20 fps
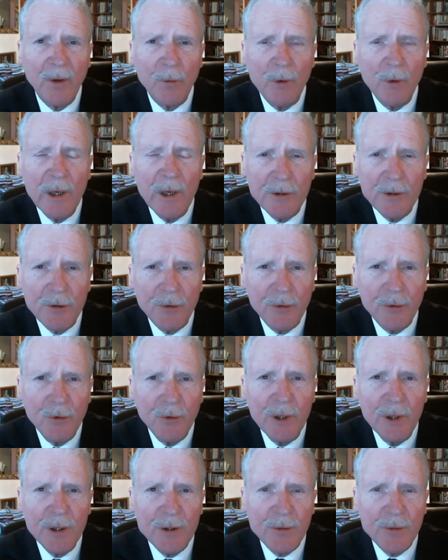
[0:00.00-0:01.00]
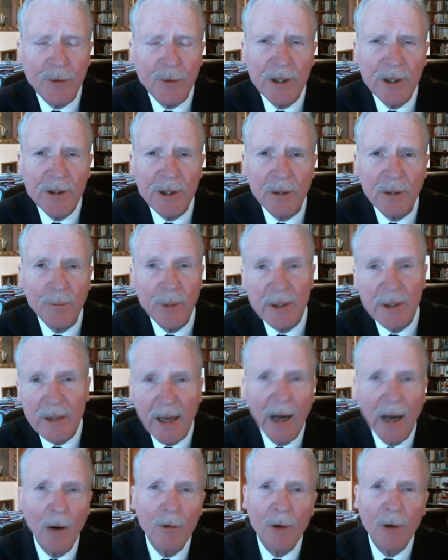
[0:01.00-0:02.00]
reach through his reason, but
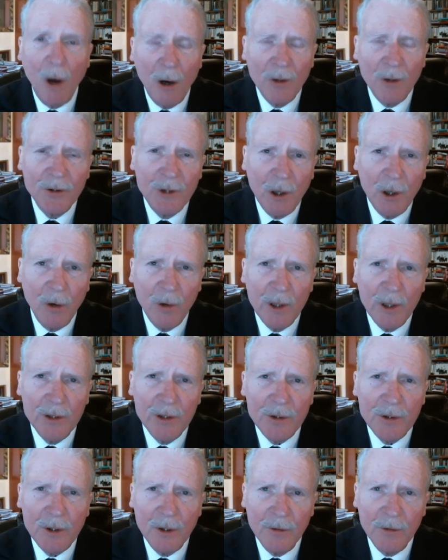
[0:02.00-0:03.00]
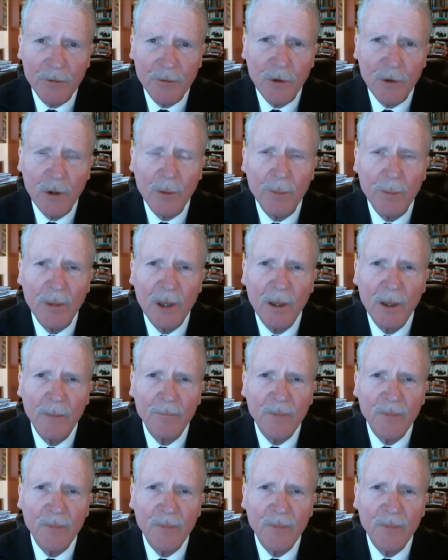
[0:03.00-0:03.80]
now also is confirmed